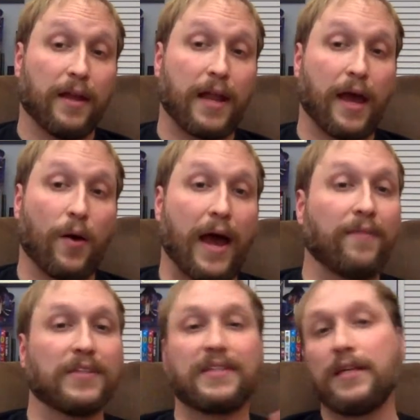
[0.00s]
Now, I
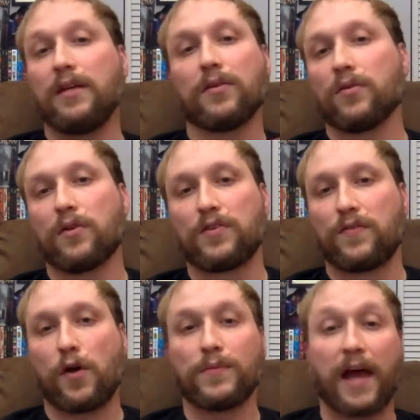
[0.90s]
haven't seen either of those
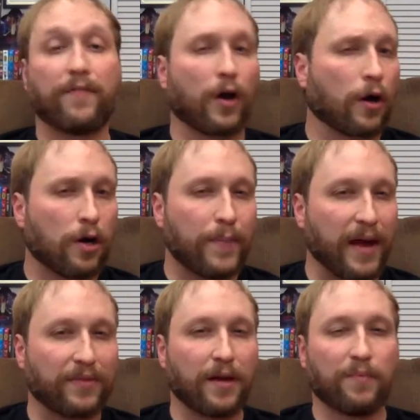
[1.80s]
films. I've heard
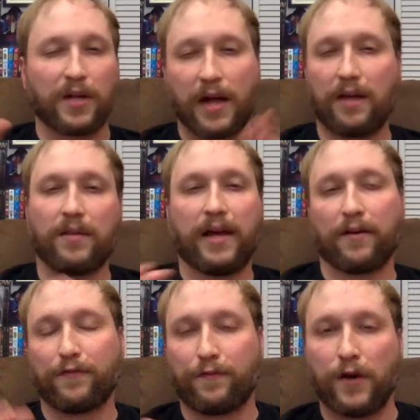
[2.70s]
about them. They're kind of like a
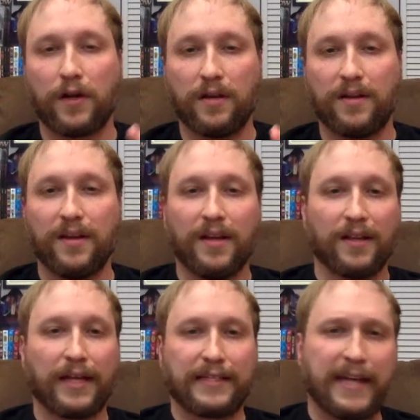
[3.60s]
fun,
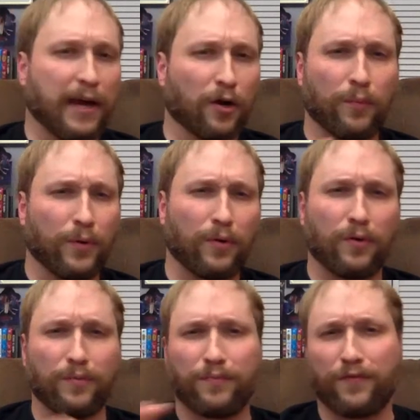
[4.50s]
like
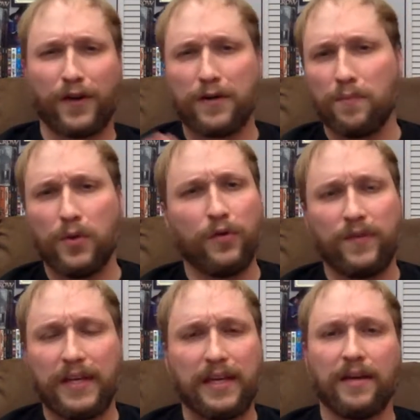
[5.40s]
terrible fun
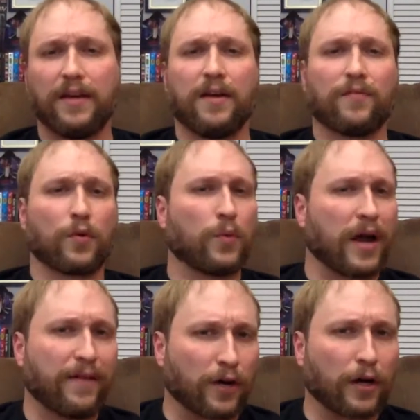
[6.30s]
movie from what
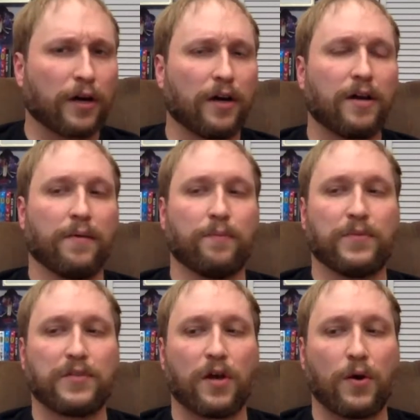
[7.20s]
I've heard.
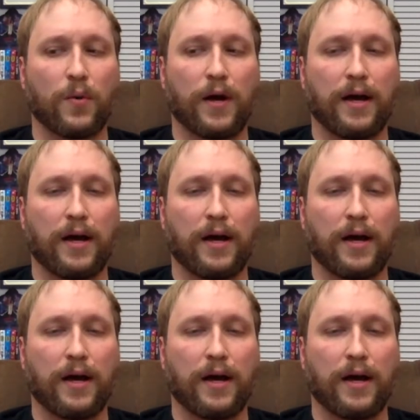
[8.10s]
So